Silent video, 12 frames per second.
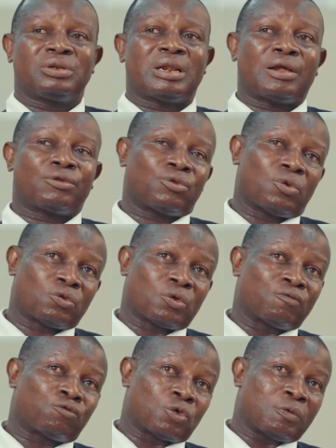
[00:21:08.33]
There's a lot
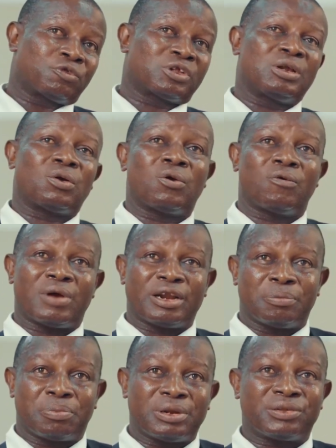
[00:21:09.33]
of soft skill all over
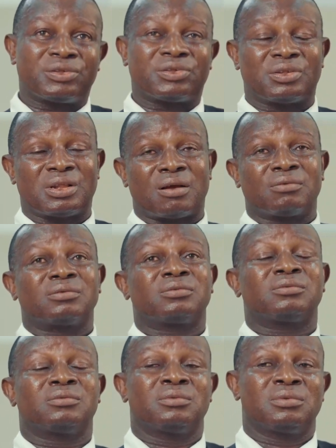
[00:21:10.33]
the places now.
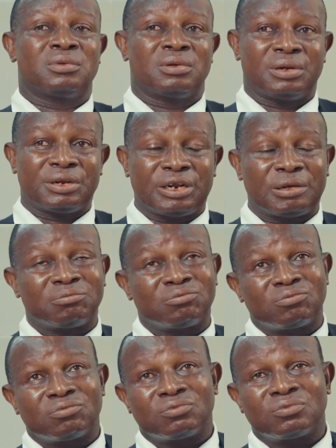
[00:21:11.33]
Let them,
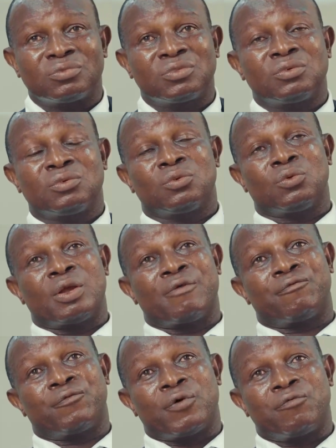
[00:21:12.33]

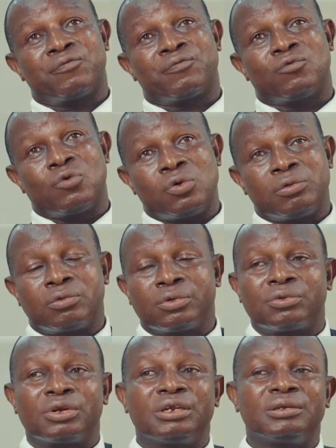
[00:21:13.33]
therefore, go into
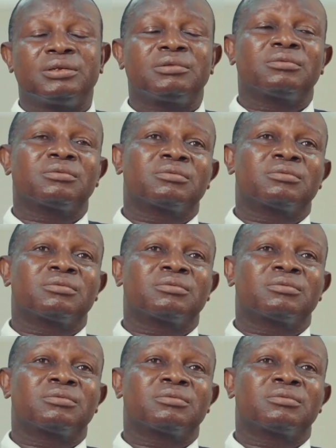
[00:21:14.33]
training.